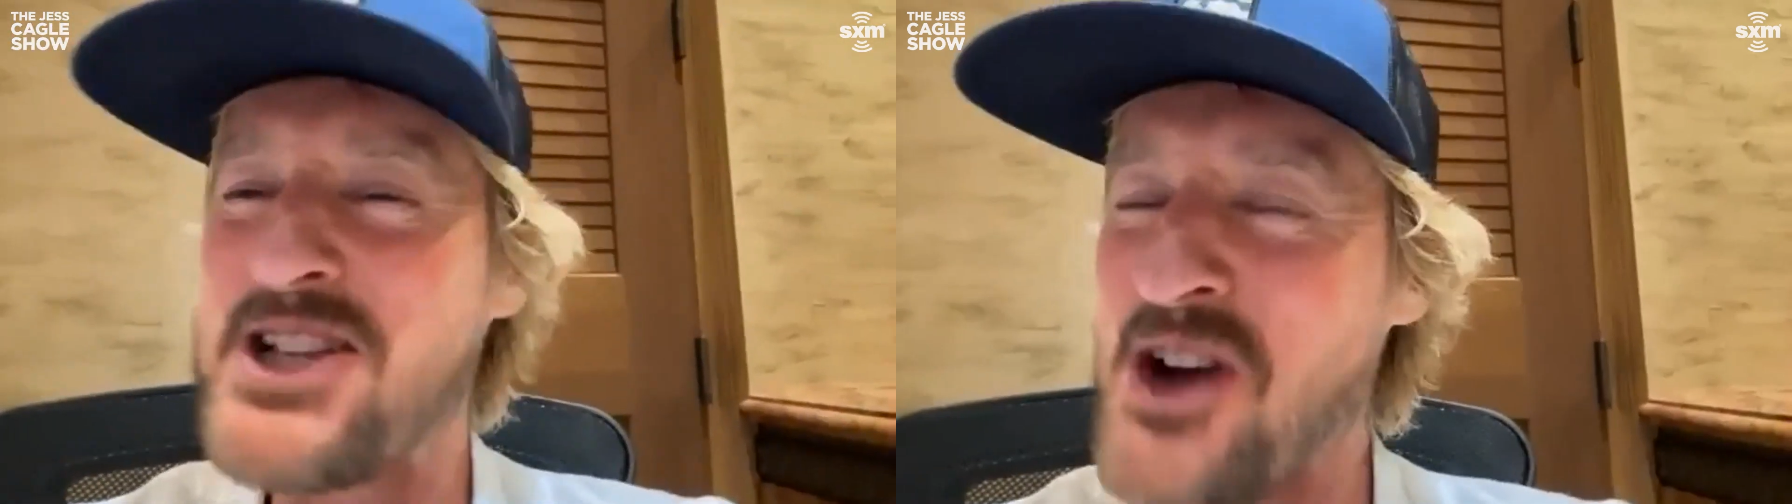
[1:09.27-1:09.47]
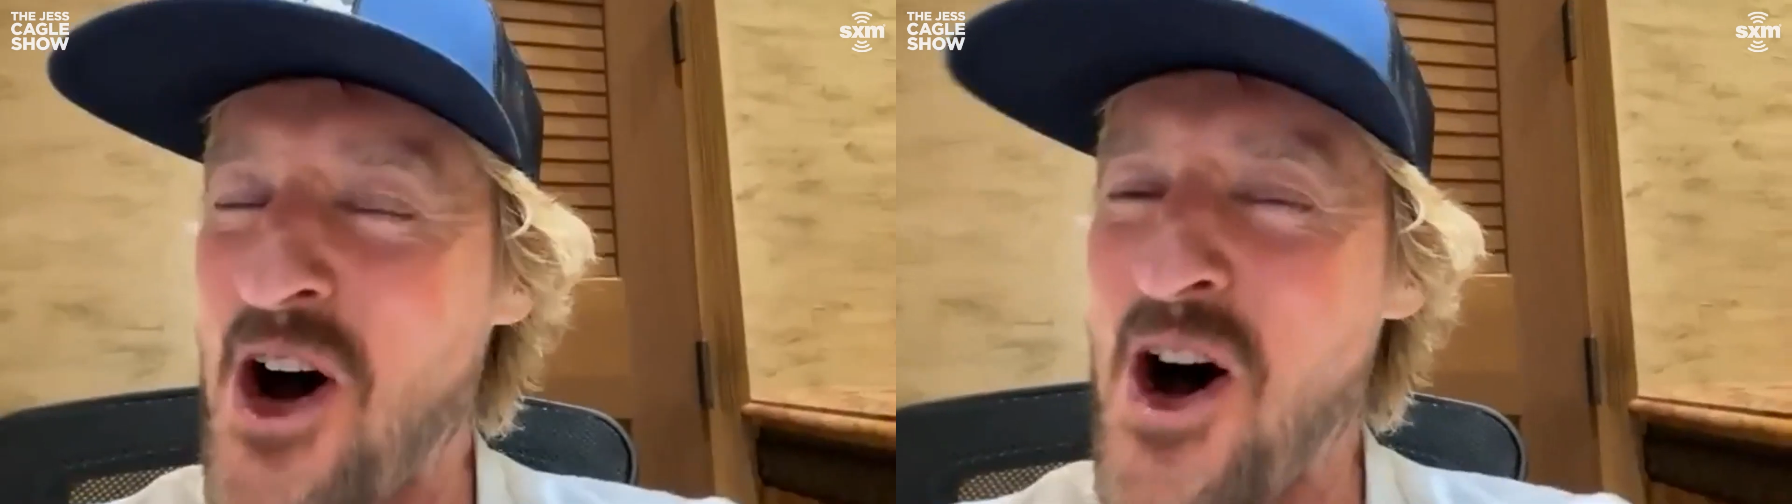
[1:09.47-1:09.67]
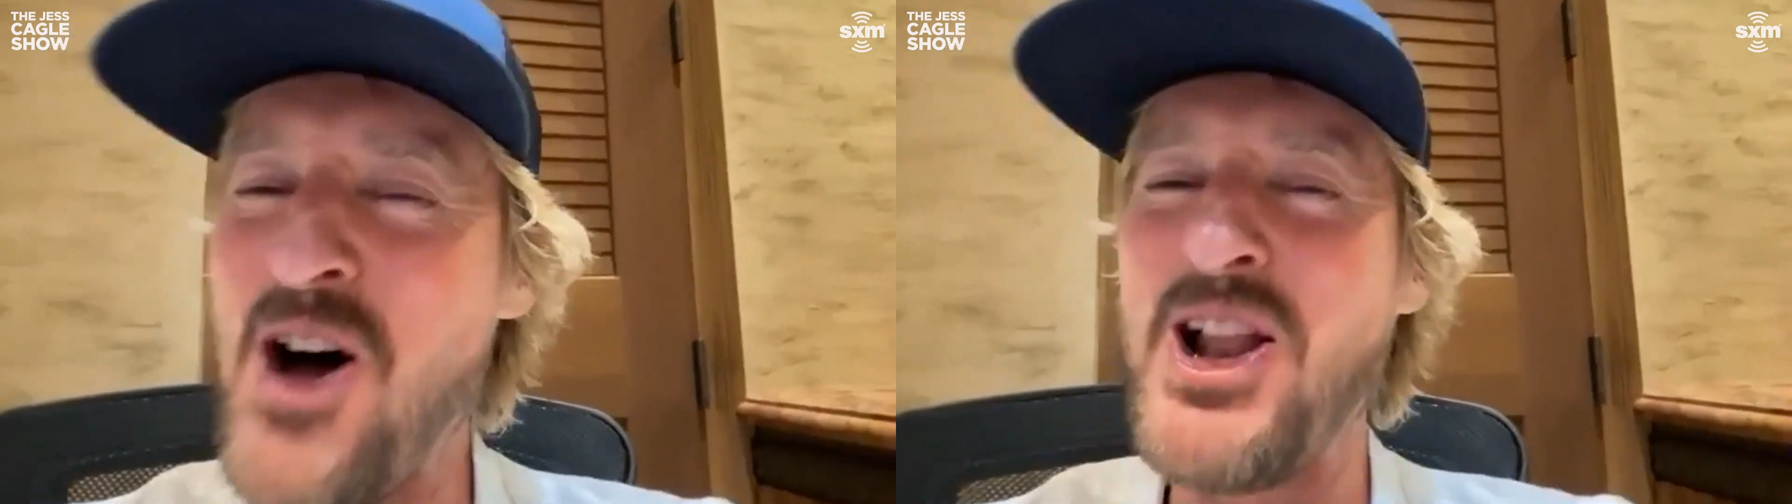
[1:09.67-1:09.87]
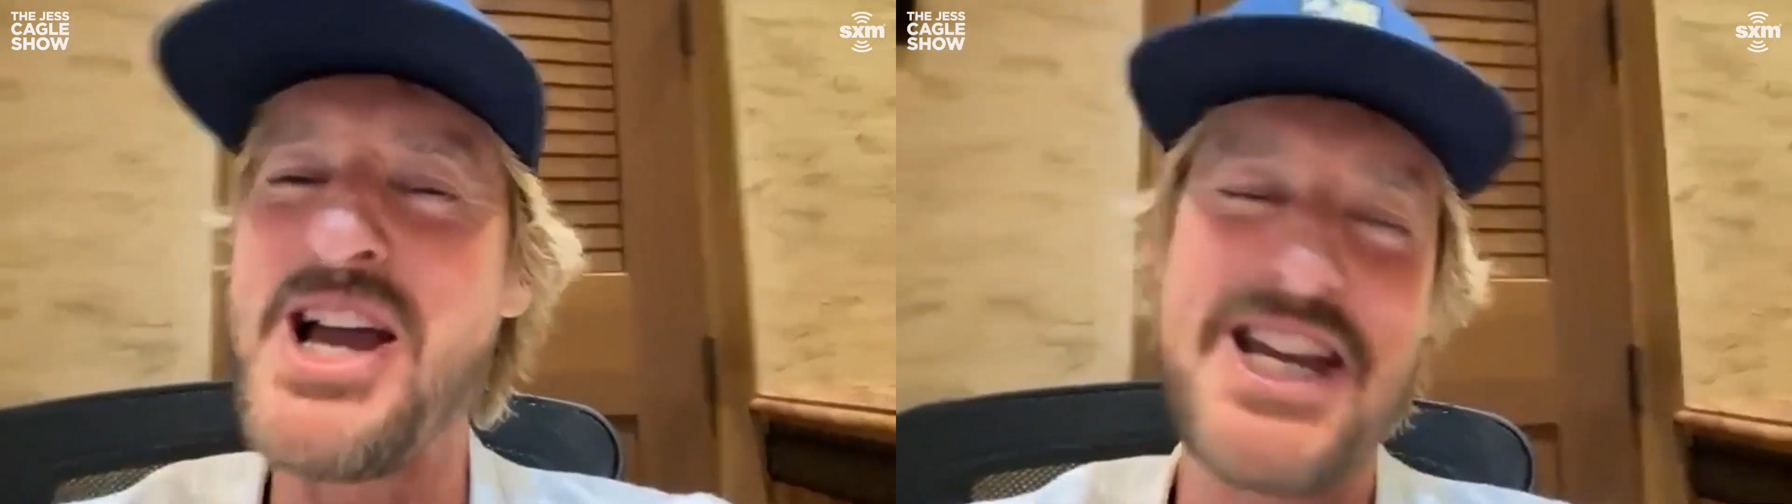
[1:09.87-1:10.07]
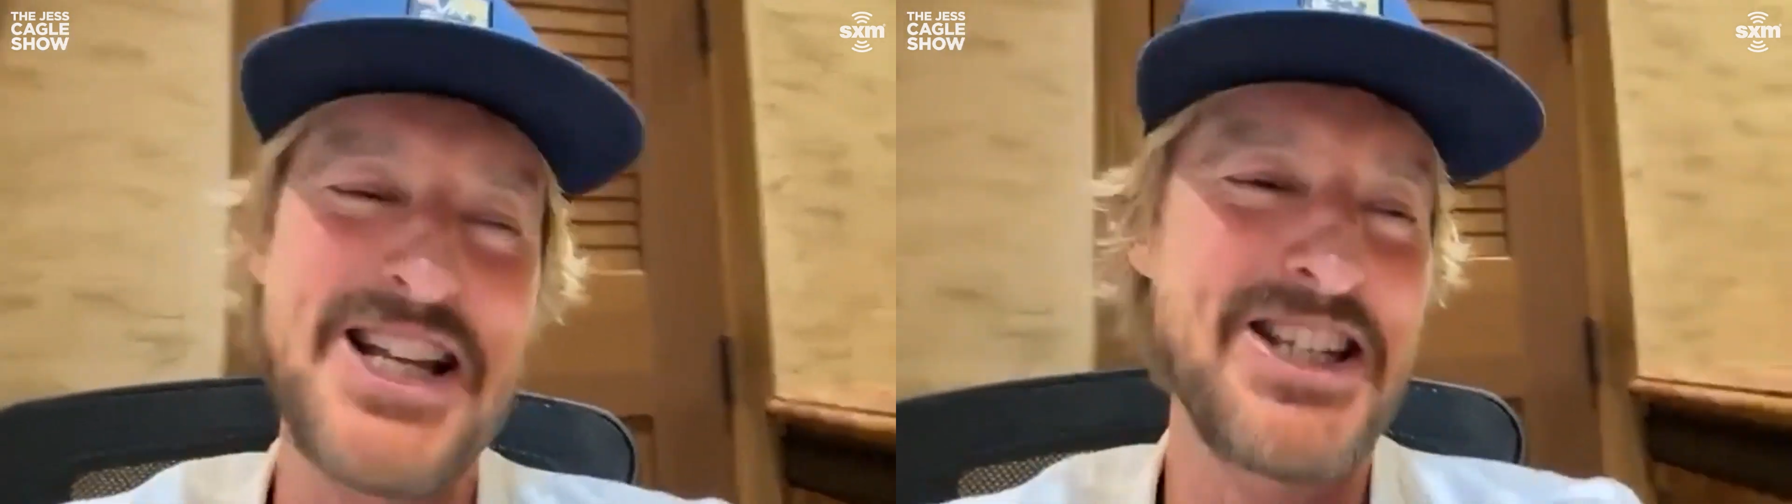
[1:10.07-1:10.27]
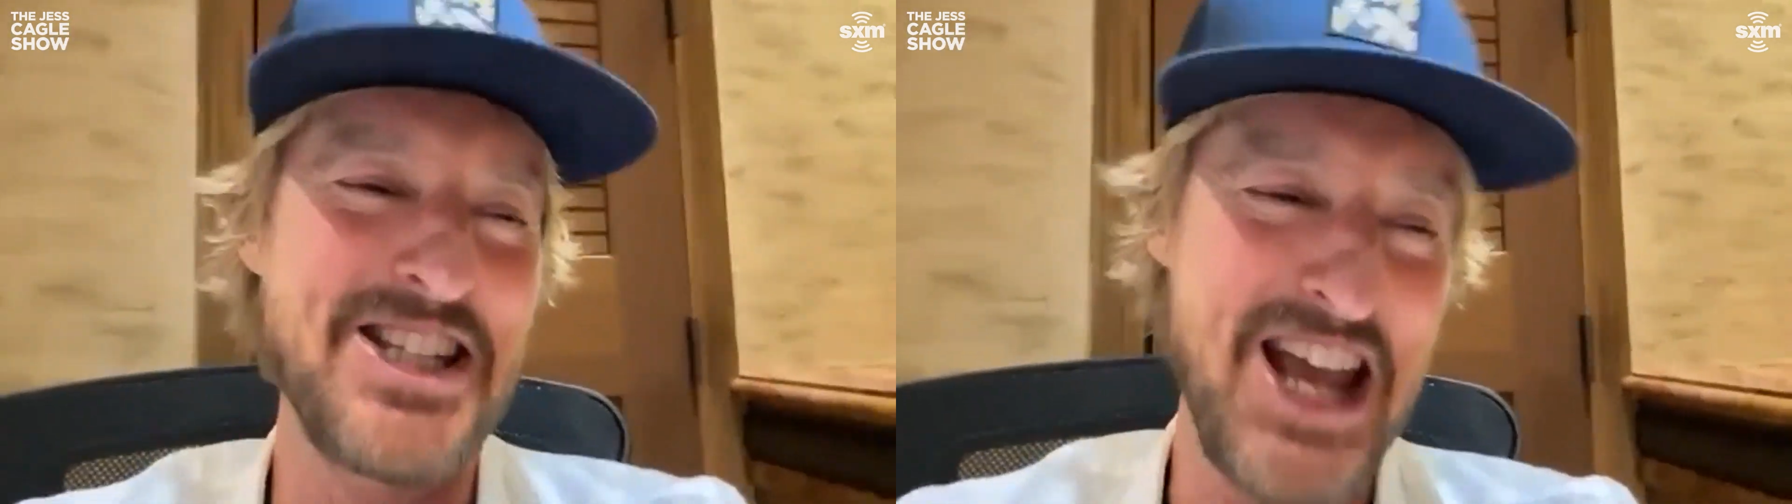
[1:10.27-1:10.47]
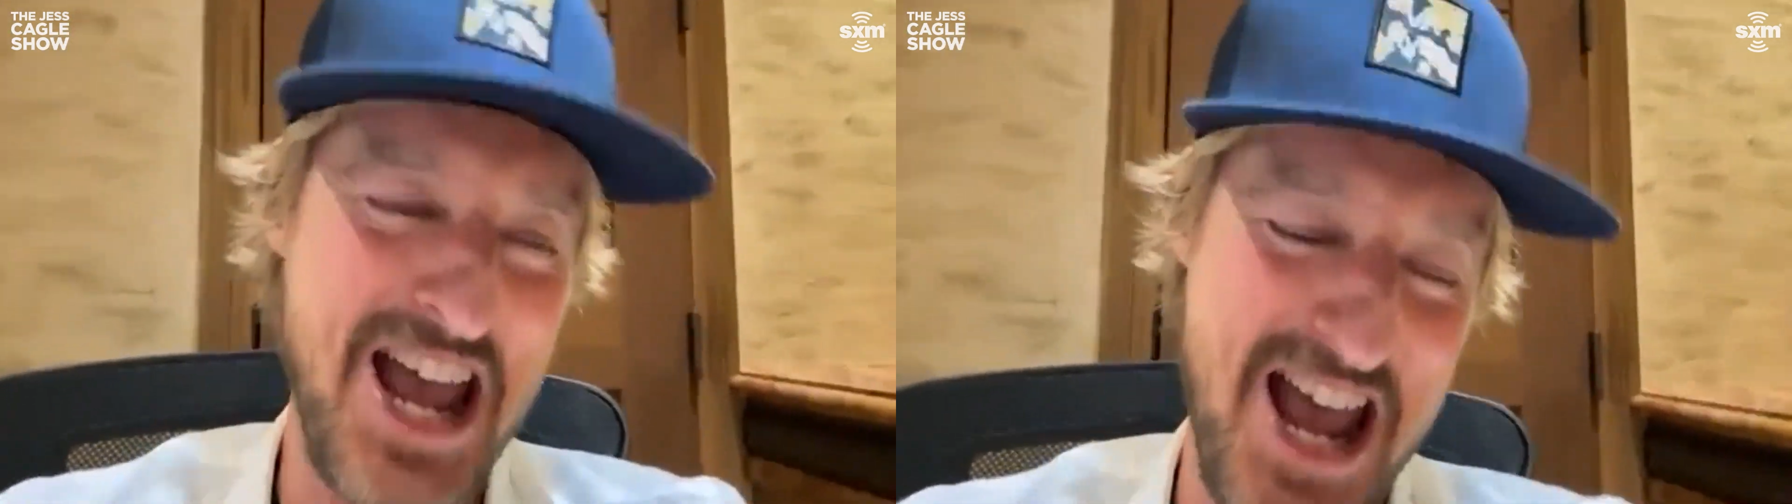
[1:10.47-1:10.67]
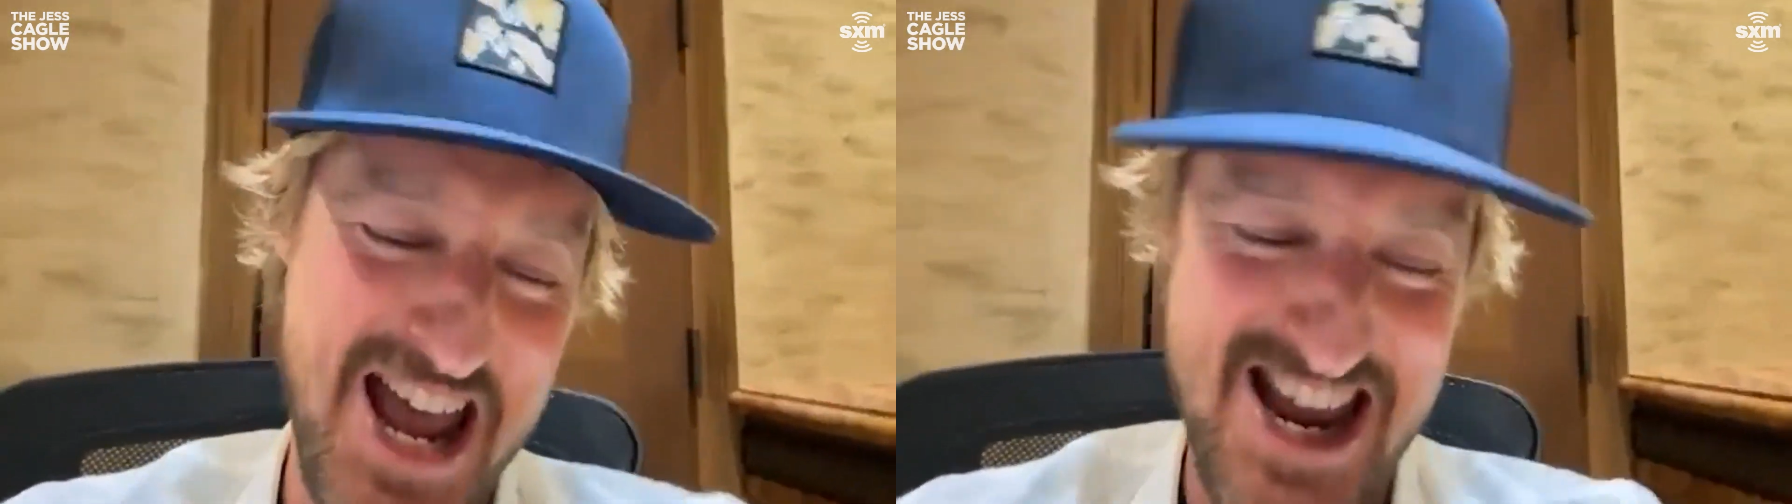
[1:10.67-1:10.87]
that's all I can say.